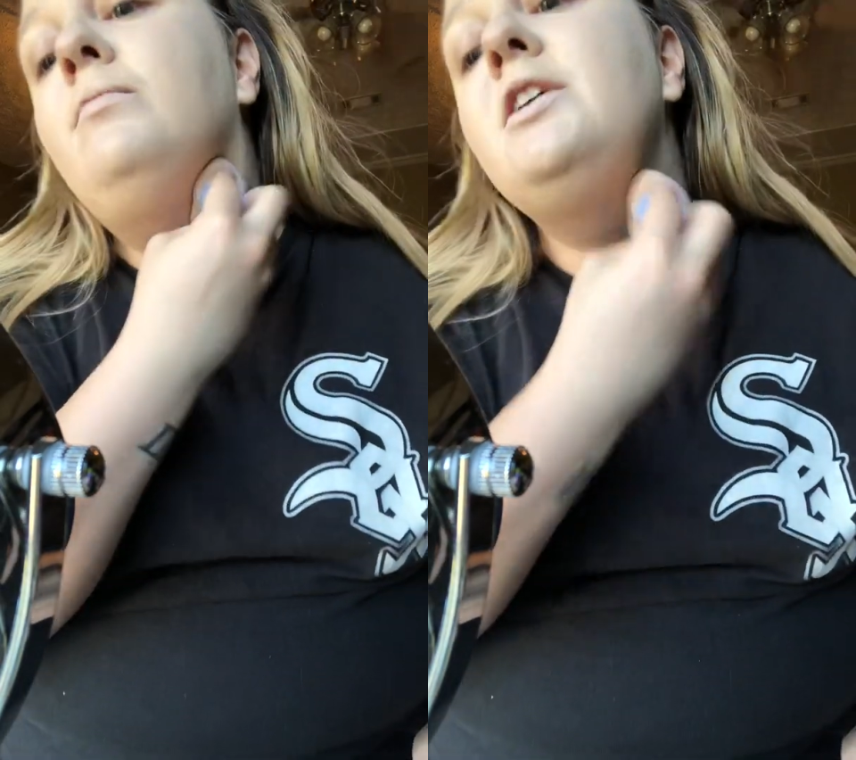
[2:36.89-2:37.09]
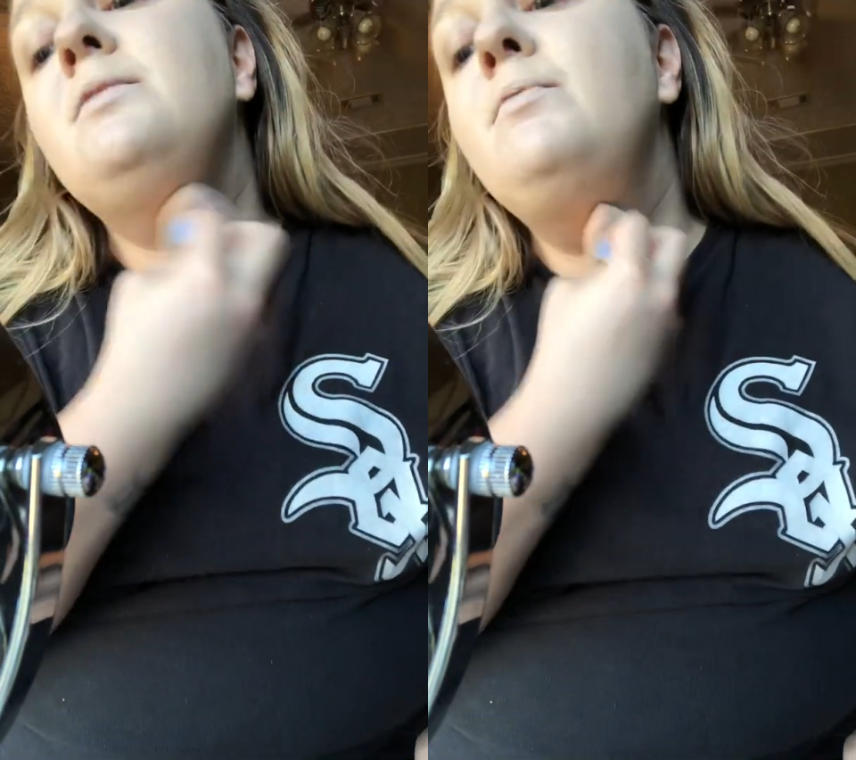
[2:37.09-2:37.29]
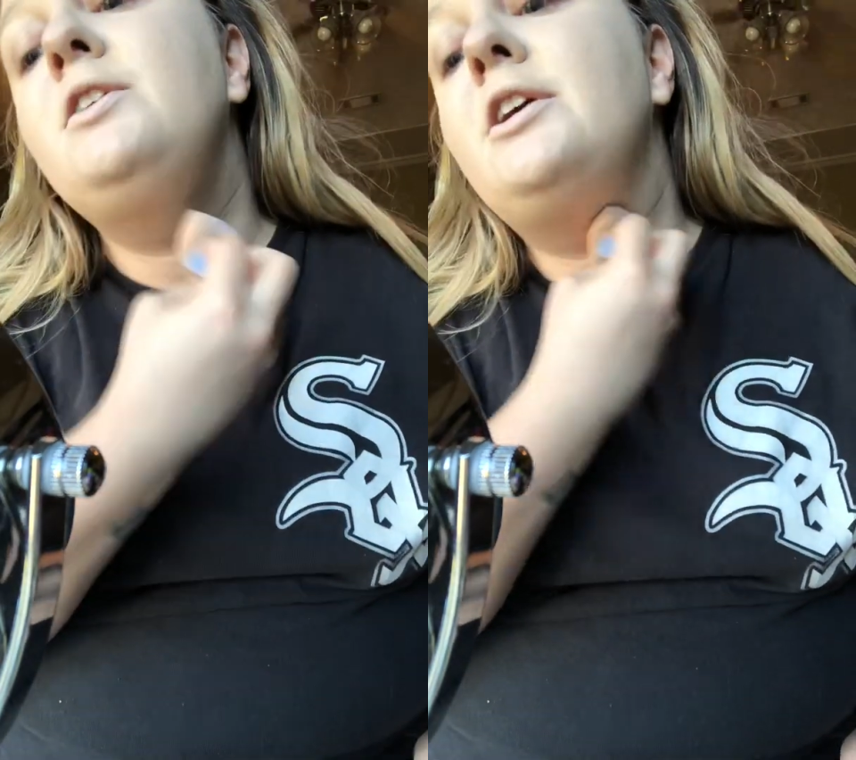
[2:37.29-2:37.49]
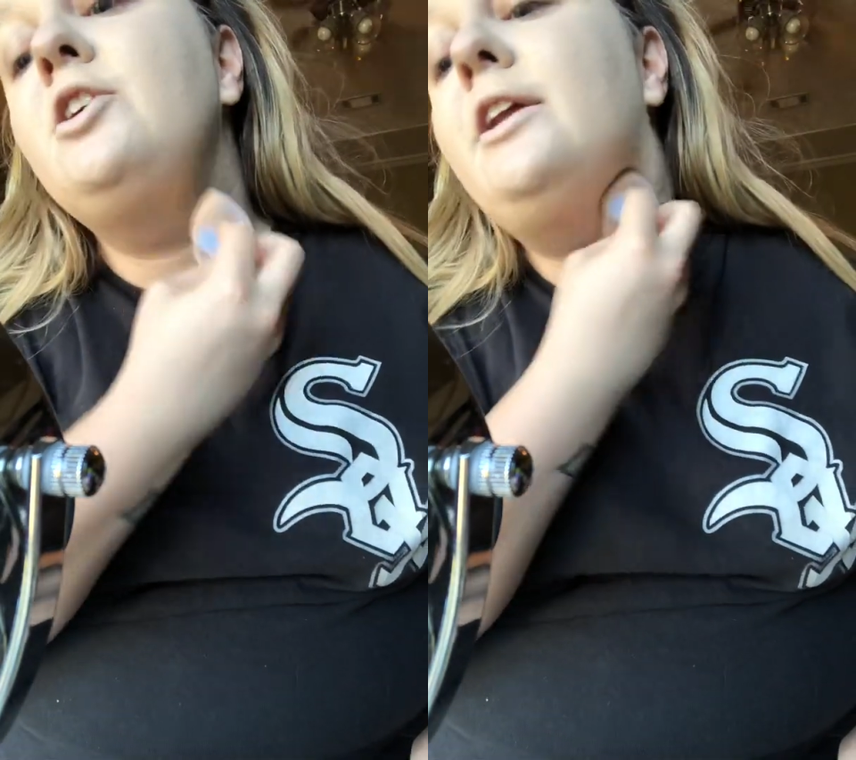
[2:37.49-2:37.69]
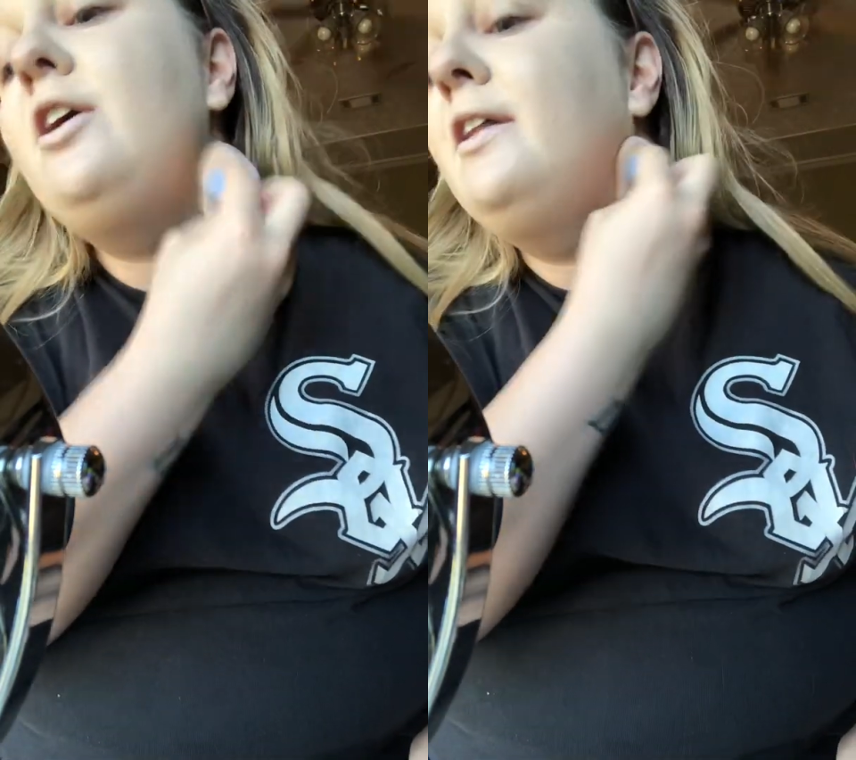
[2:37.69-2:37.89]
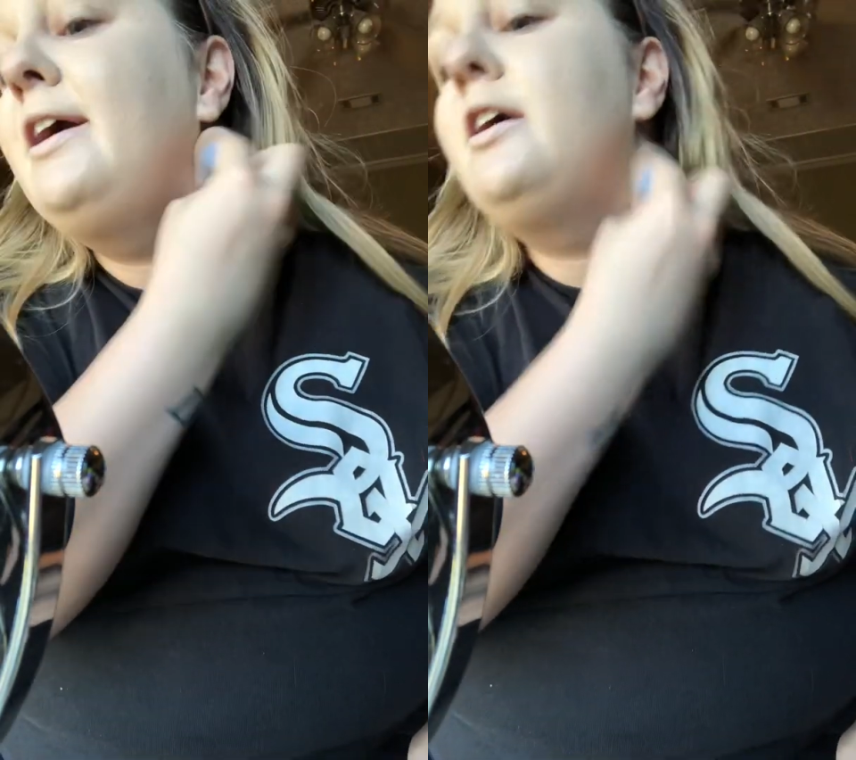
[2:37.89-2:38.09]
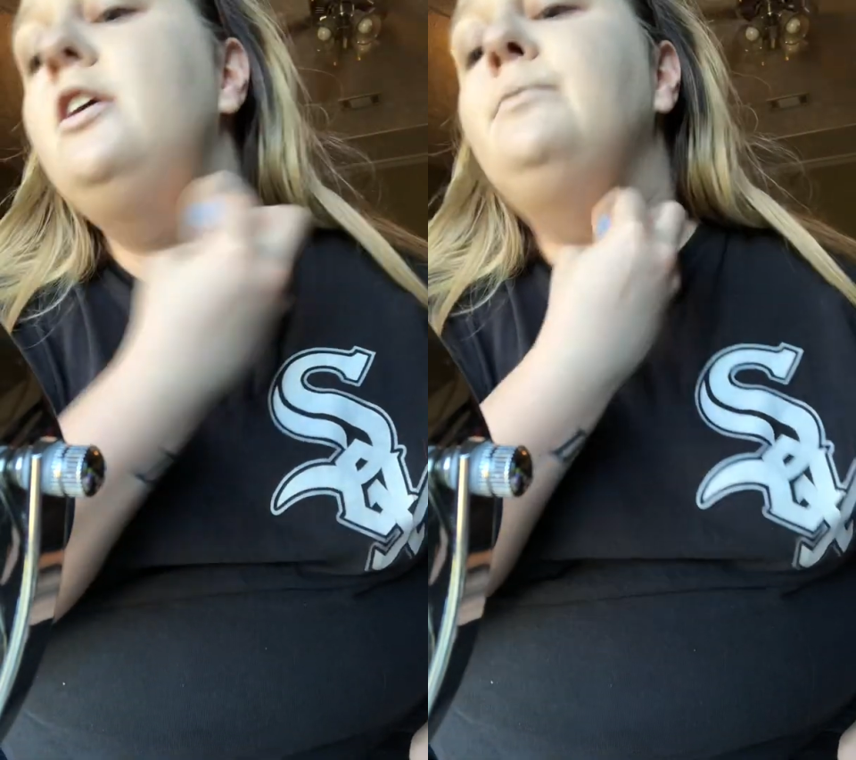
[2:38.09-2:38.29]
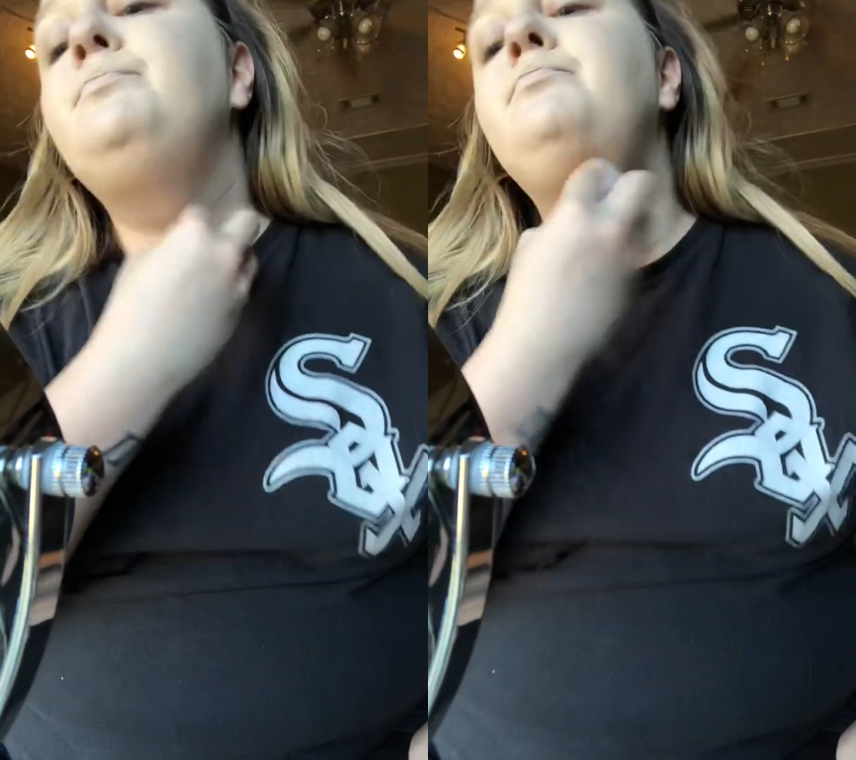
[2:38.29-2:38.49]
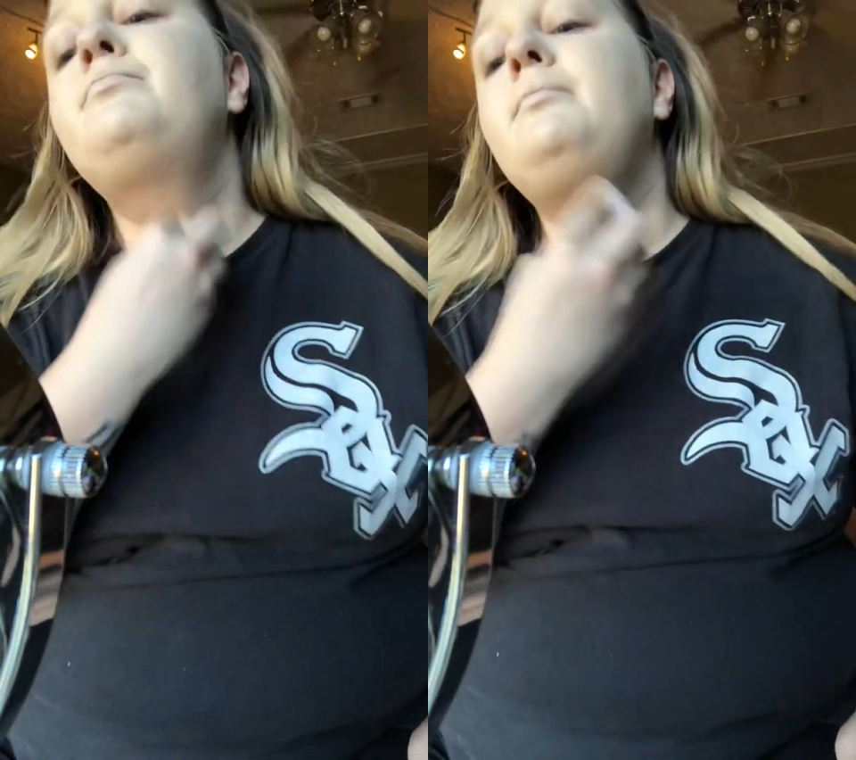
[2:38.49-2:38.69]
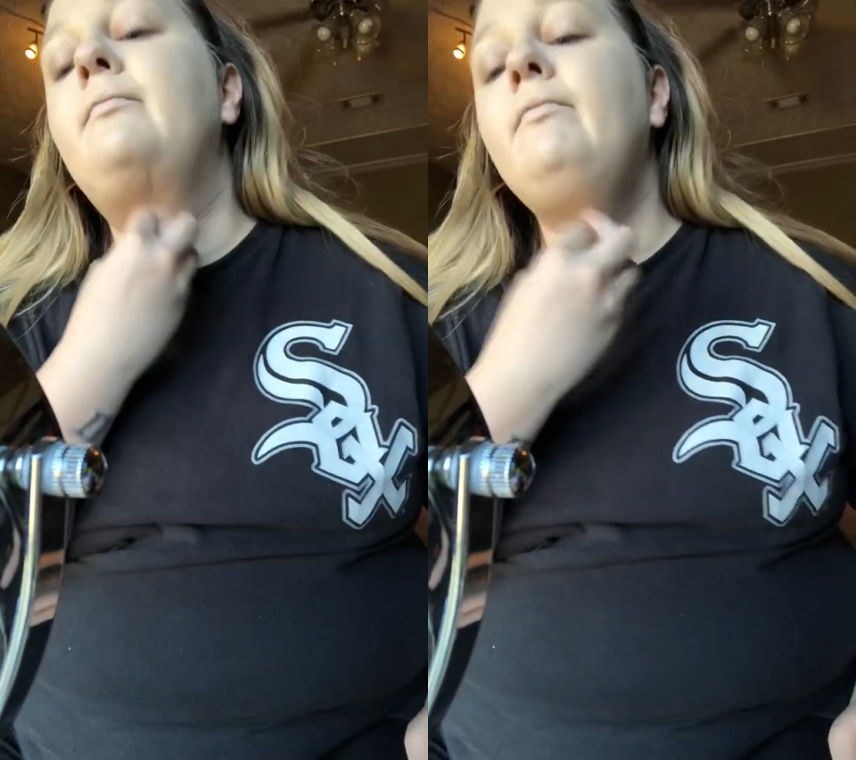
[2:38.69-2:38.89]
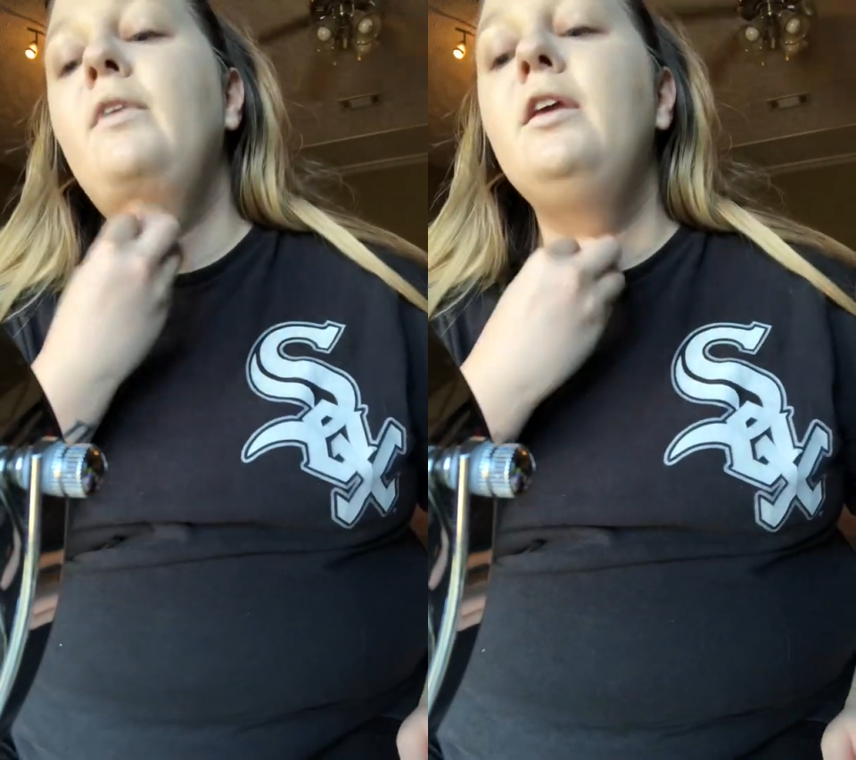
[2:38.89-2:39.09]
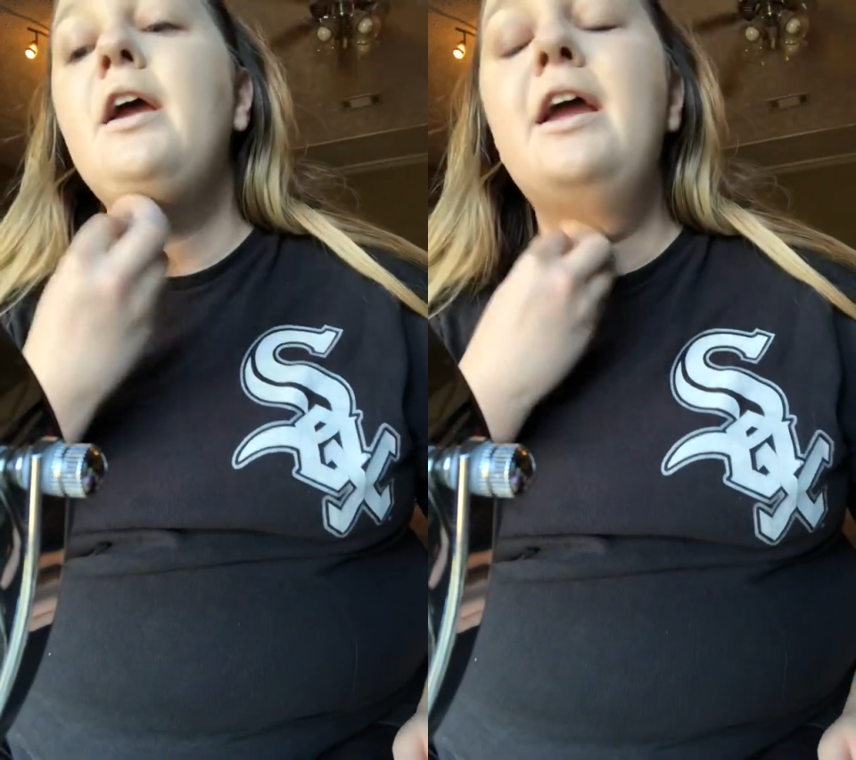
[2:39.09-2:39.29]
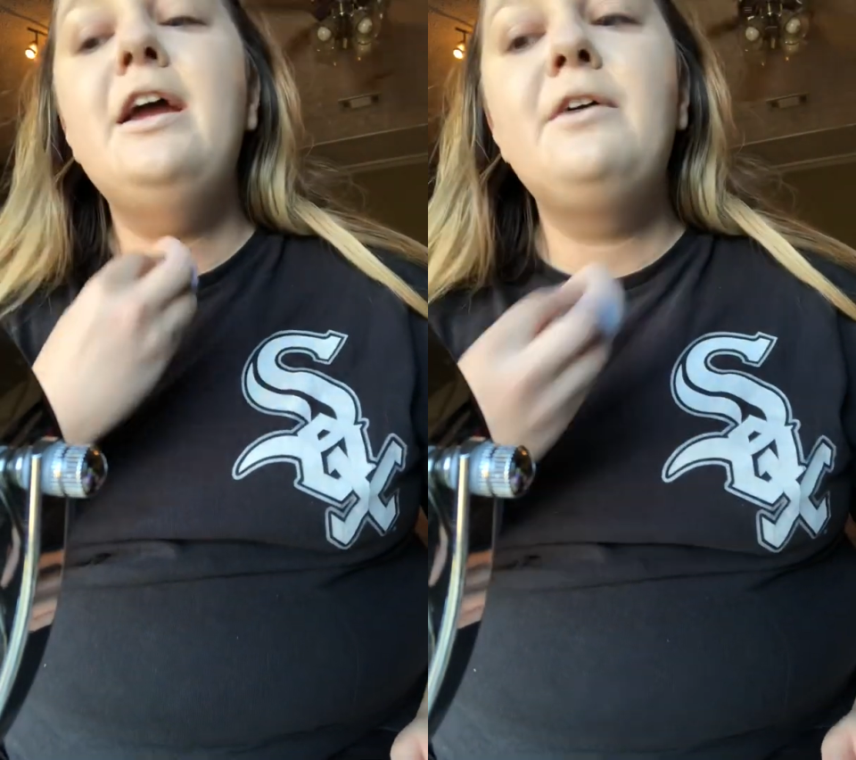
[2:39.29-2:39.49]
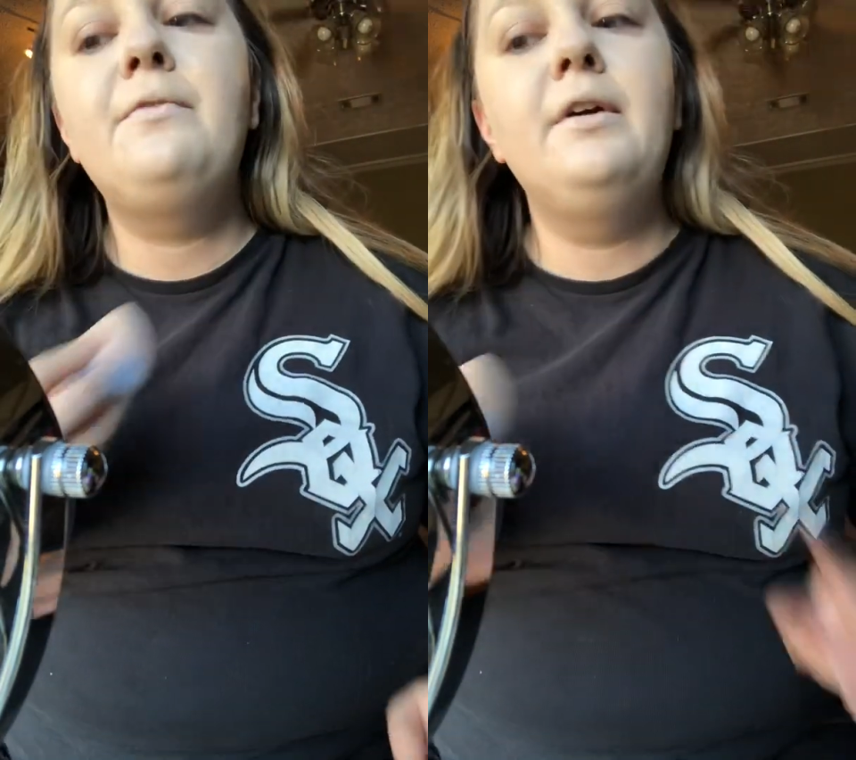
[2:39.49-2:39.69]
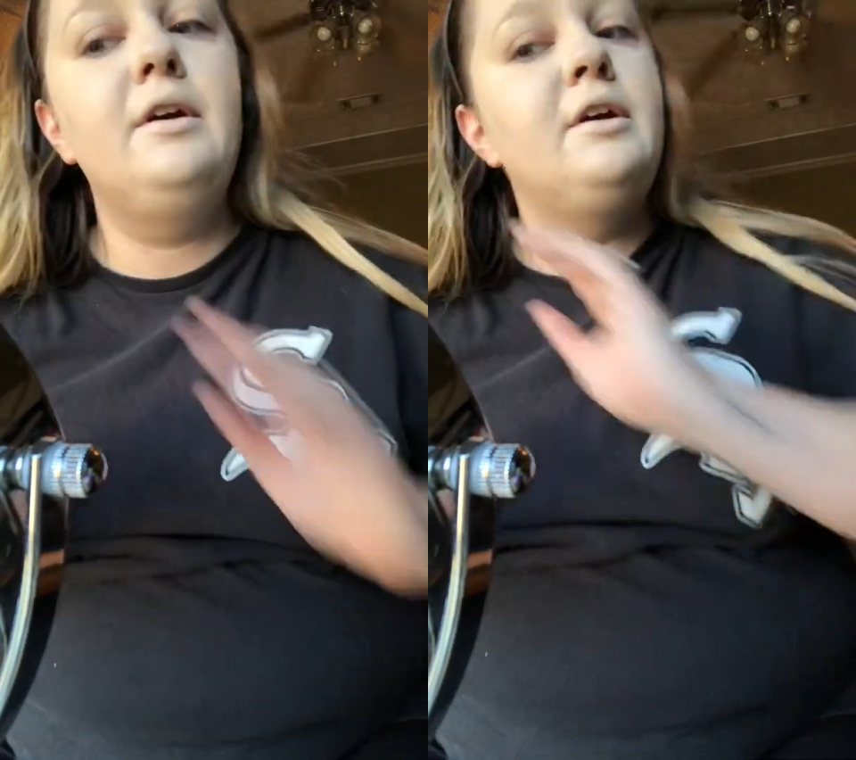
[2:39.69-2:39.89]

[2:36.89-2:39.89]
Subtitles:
this particular, not like if,